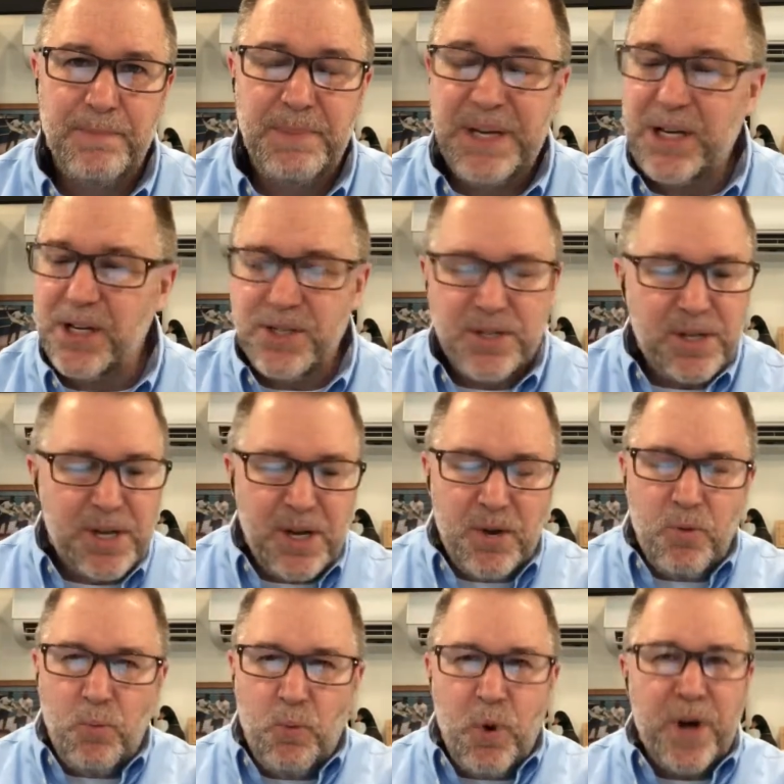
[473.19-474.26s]
Because
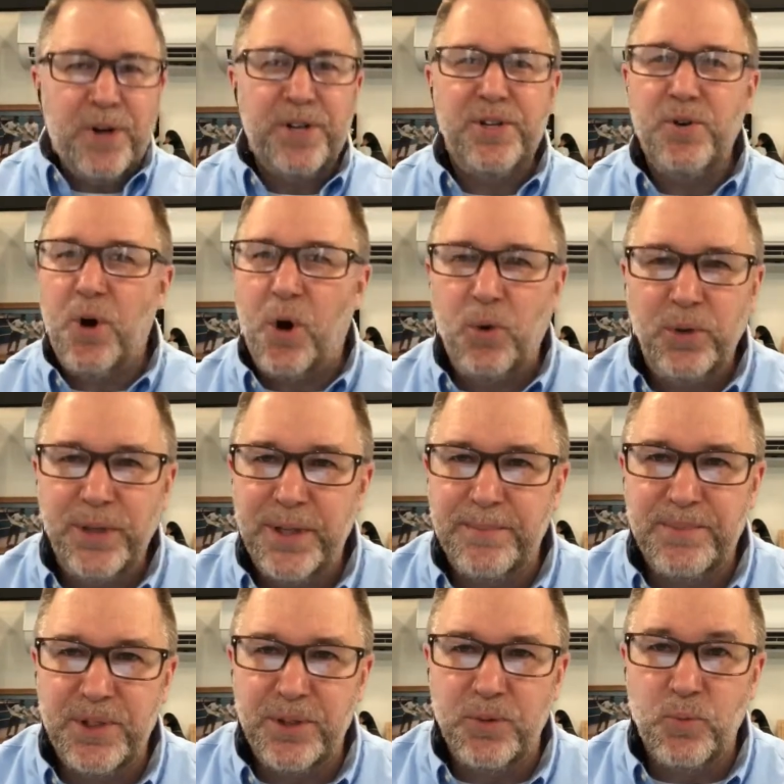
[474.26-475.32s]
what are you holding
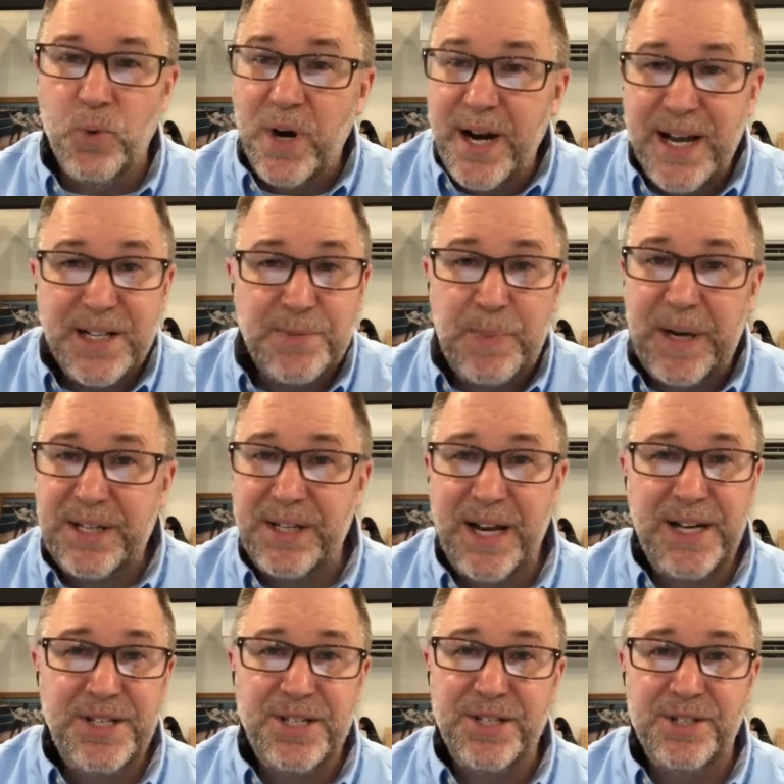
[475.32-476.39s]
them to? What
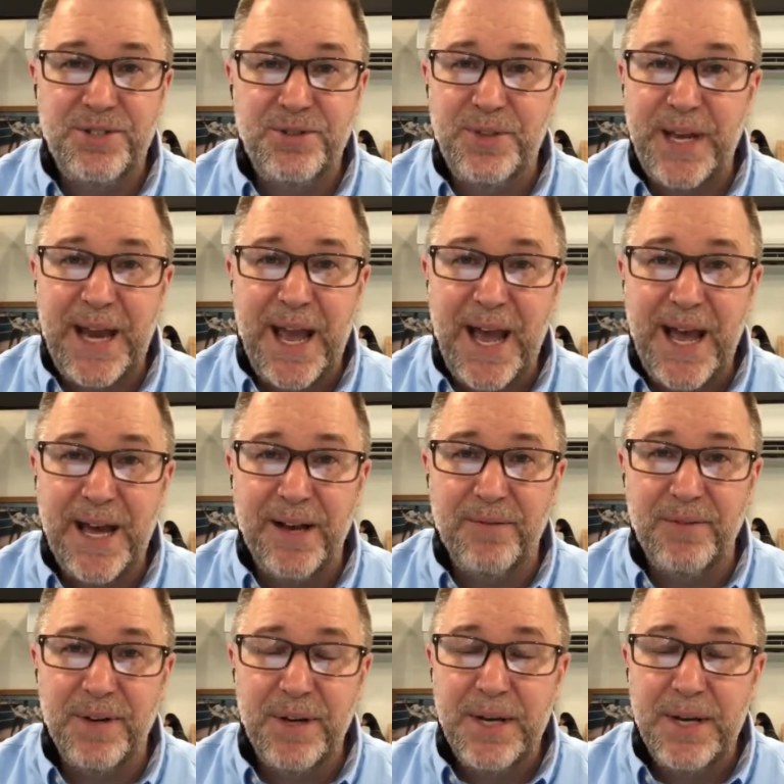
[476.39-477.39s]
expectations do they have?